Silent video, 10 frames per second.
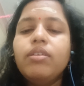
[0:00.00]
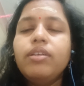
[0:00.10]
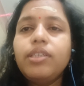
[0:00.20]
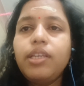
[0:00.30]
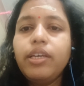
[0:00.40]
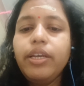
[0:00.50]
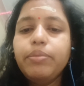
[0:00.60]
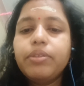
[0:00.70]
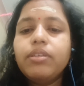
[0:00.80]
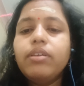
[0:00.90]
This
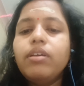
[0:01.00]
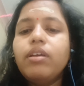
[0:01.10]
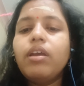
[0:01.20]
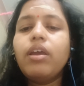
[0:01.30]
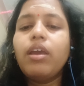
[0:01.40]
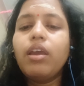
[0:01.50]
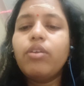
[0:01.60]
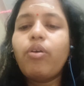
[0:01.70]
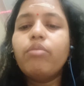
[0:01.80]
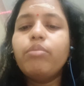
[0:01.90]
leaves a
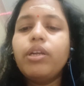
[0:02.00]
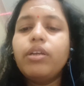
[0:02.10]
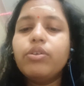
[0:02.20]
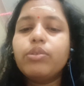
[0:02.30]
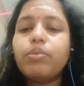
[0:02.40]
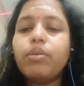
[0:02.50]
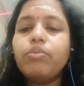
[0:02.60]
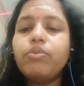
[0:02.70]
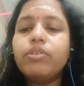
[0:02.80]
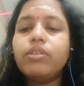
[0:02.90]
normal
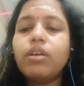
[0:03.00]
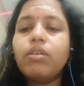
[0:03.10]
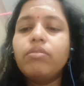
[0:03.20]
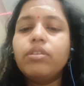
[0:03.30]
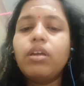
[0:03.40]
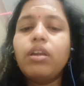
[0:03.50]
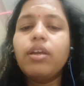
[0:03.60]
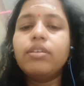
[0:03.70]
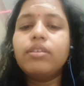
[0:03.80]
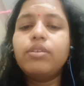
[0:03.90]
endosperm with an
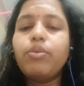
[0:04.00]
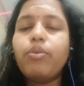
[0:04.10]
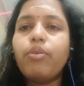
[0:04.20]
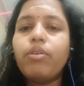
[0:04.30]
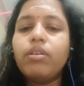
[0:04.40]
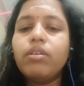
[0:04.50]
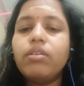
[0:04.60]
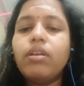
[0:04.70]
exit hole.